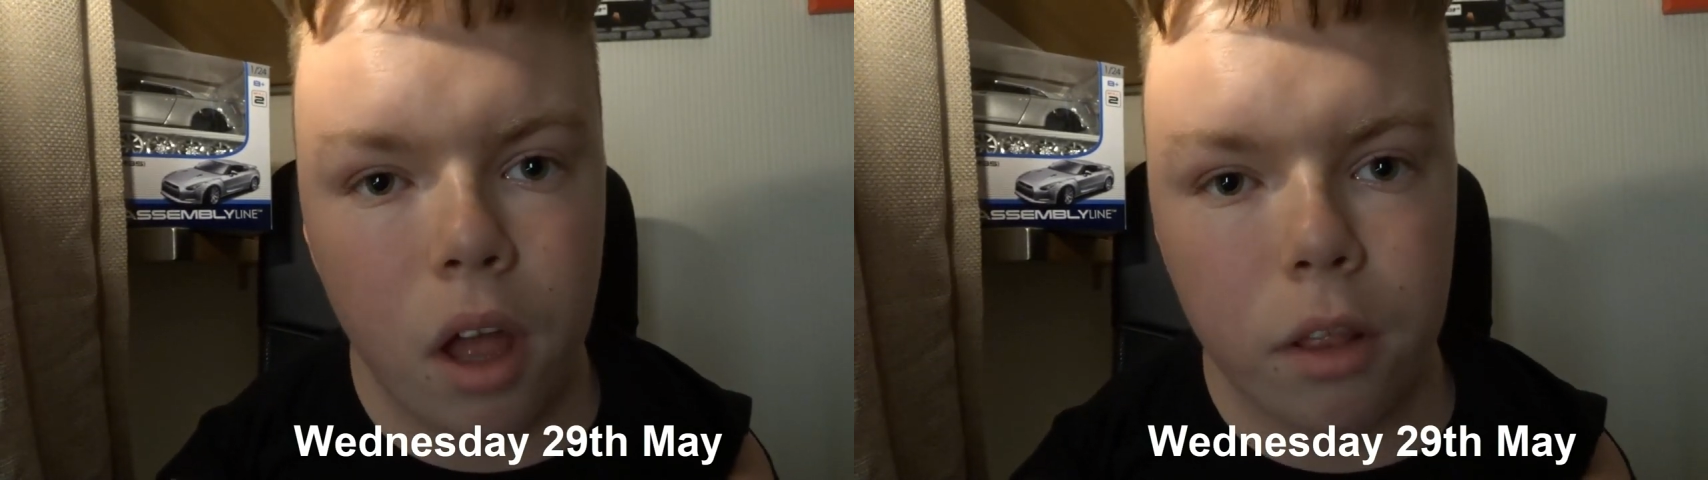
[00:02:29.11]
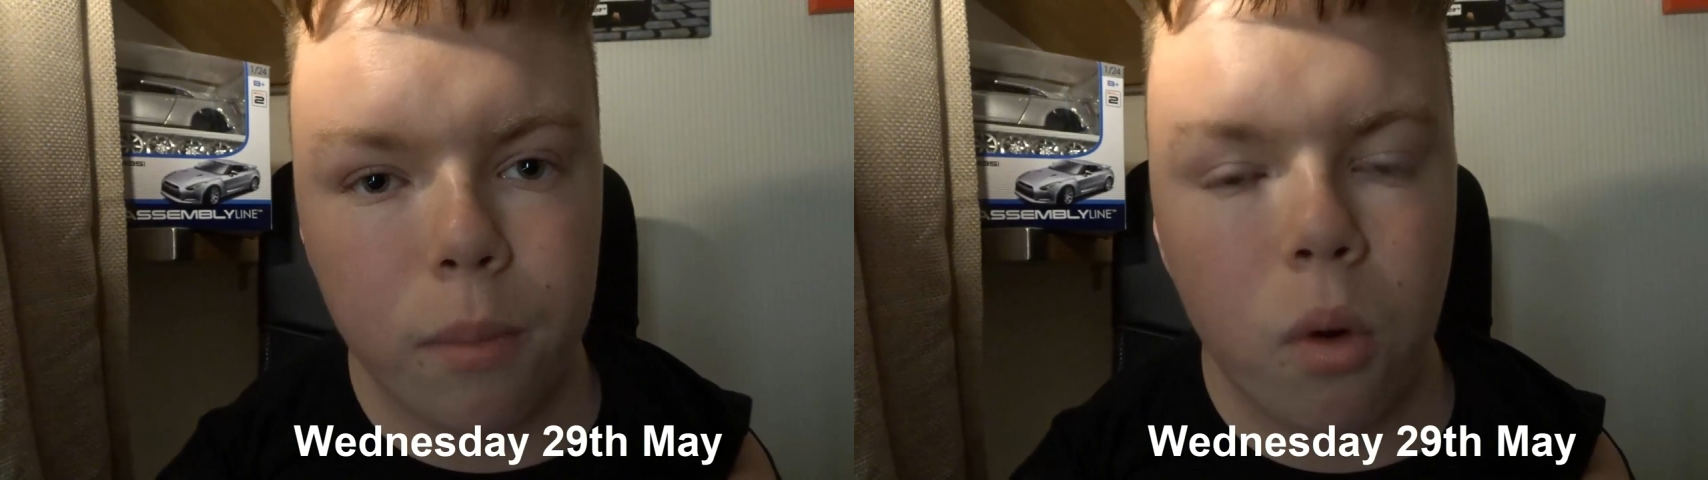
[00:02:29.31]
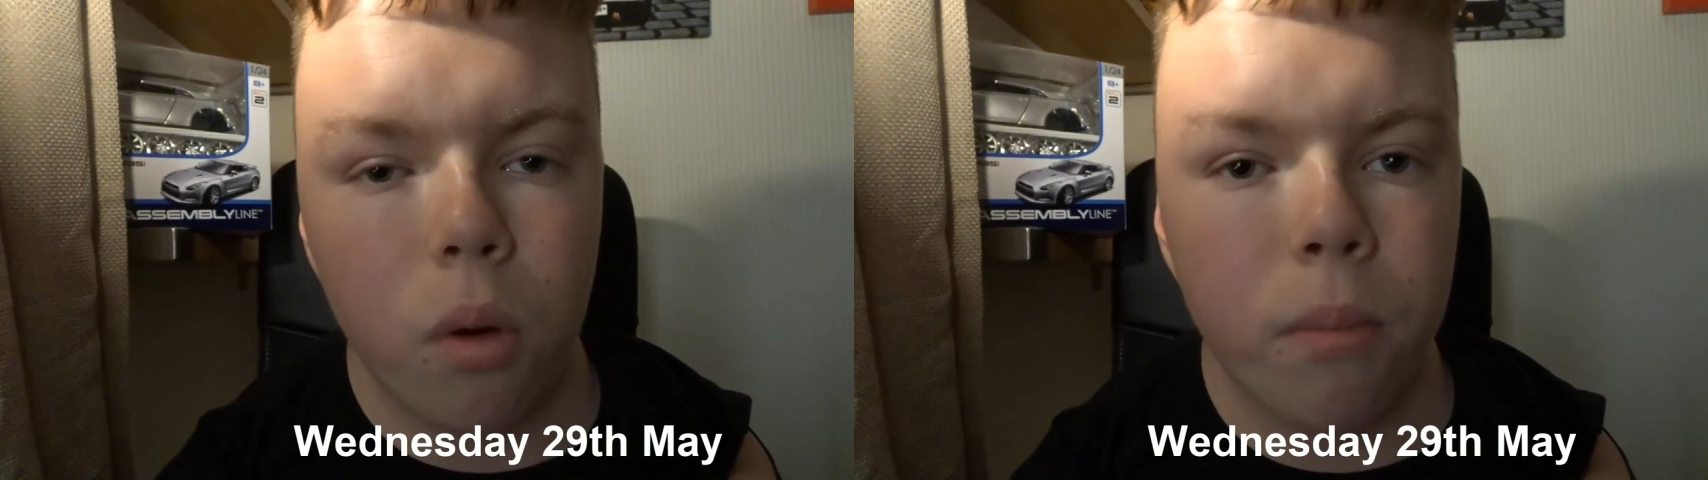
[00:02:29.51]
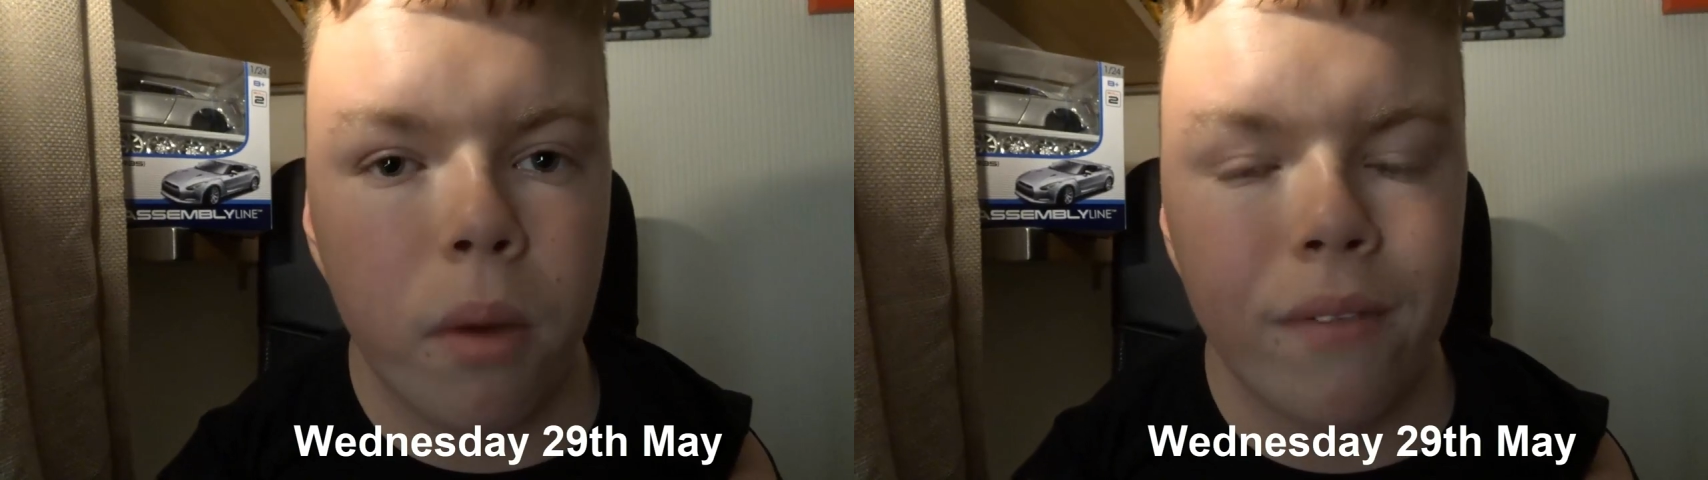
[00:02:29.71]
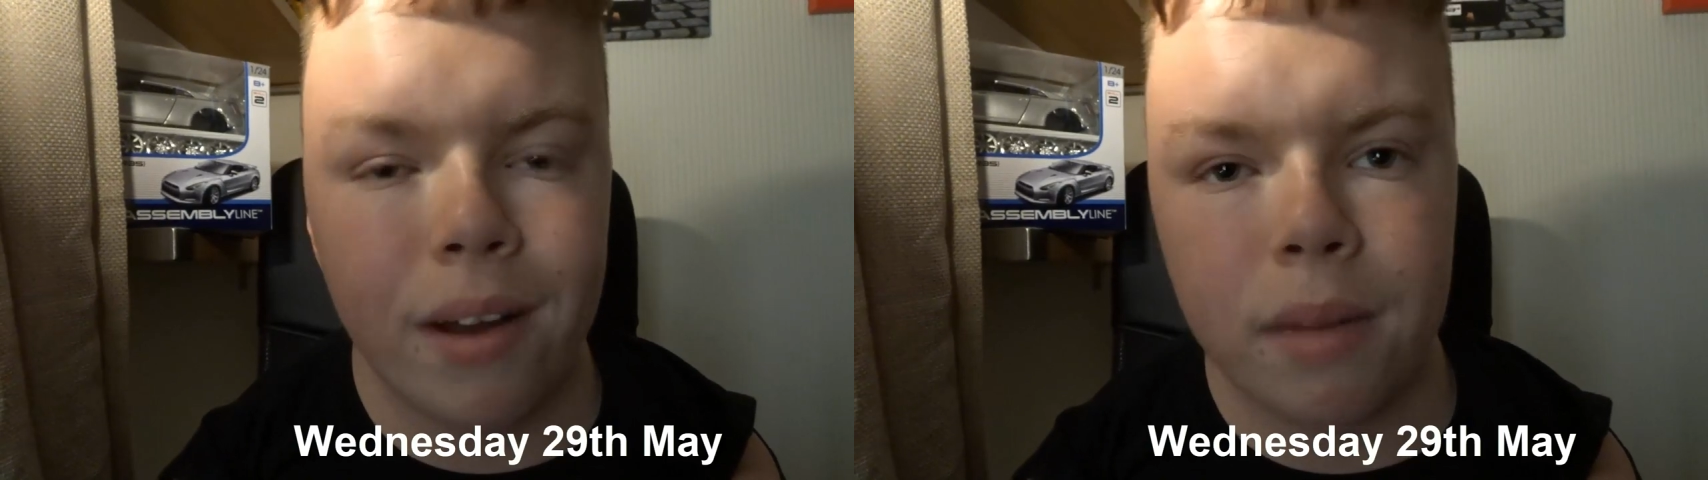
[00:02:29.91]
support
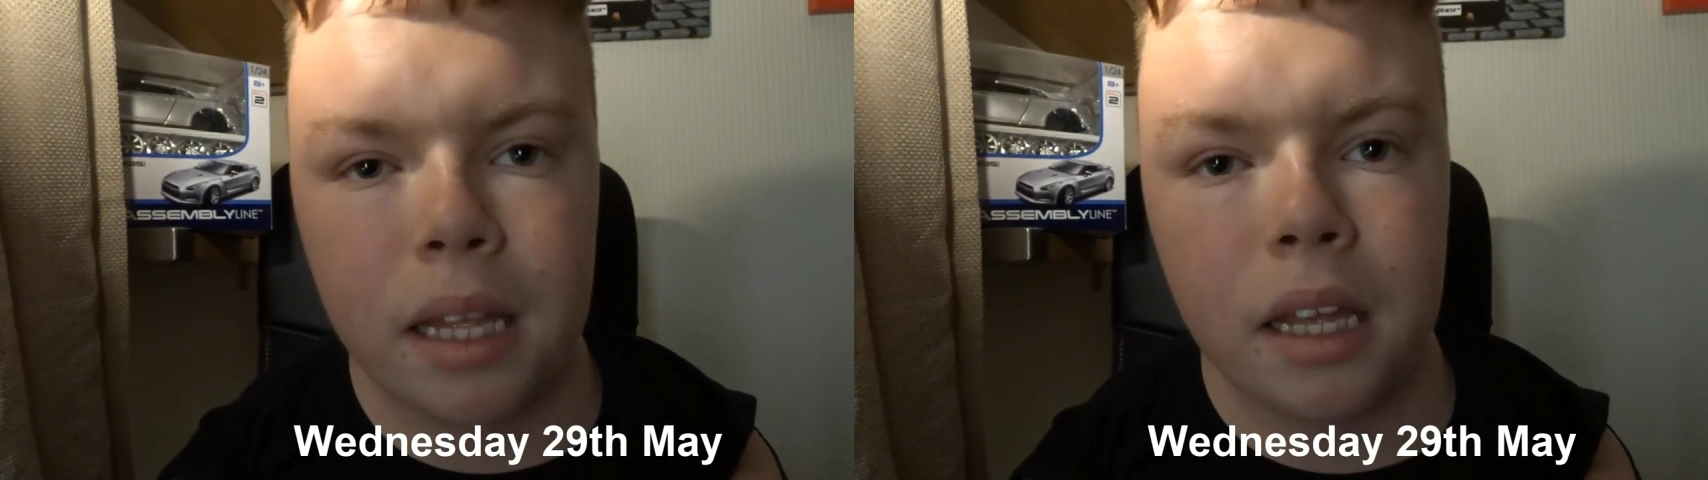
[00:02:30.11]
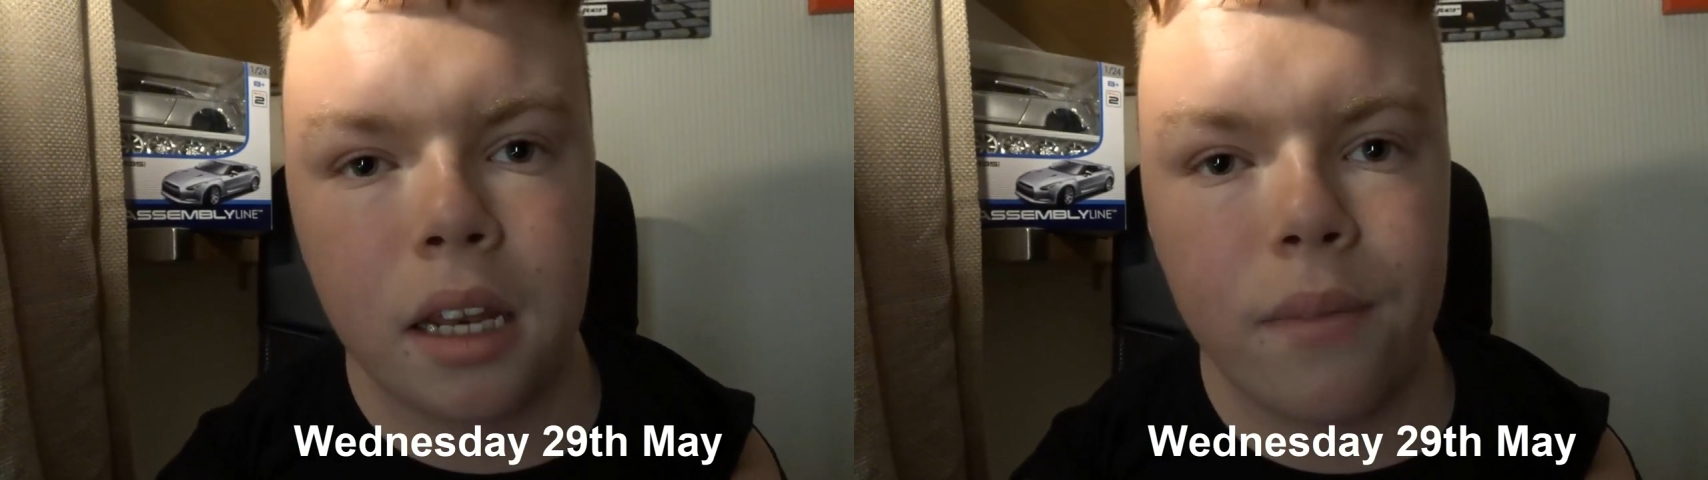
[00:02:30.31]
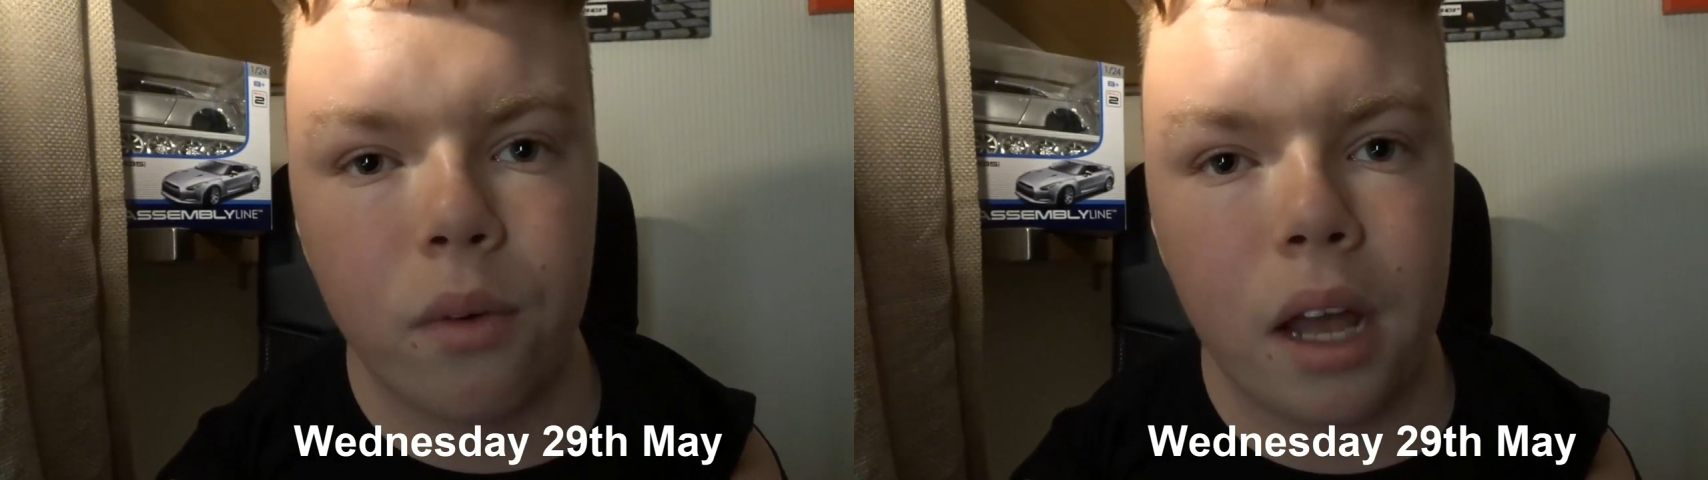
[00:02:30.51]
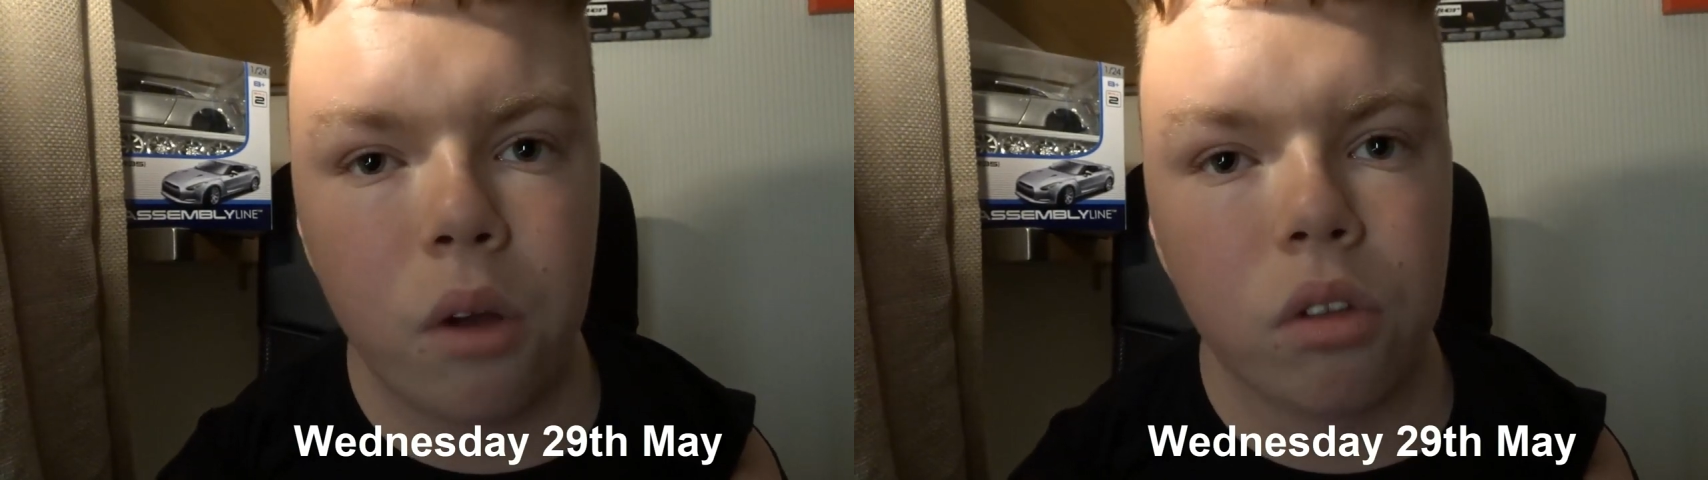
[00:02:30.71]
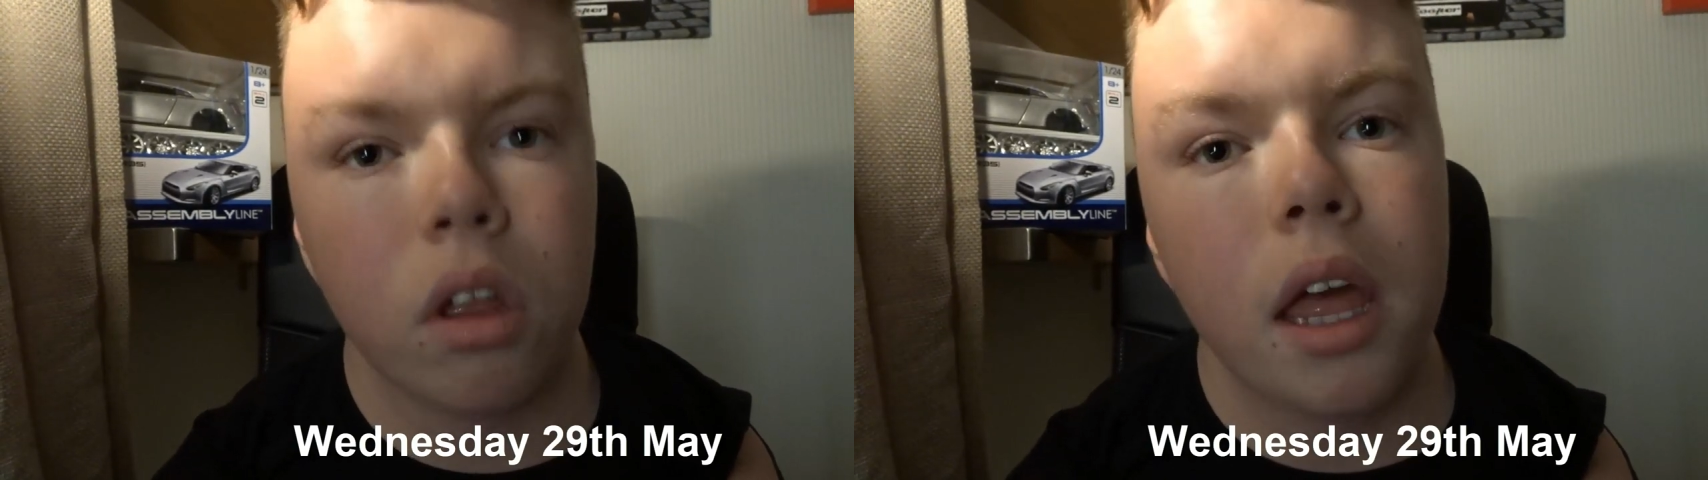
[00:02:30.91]
my family and everyone
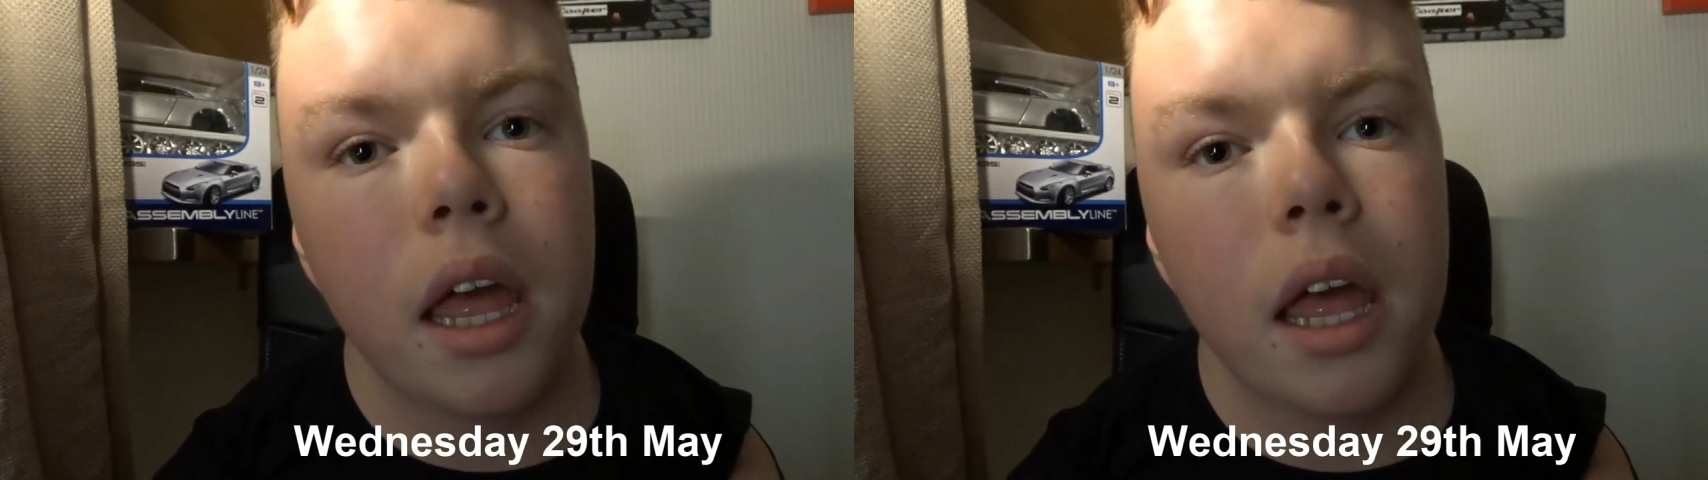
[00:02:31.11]
else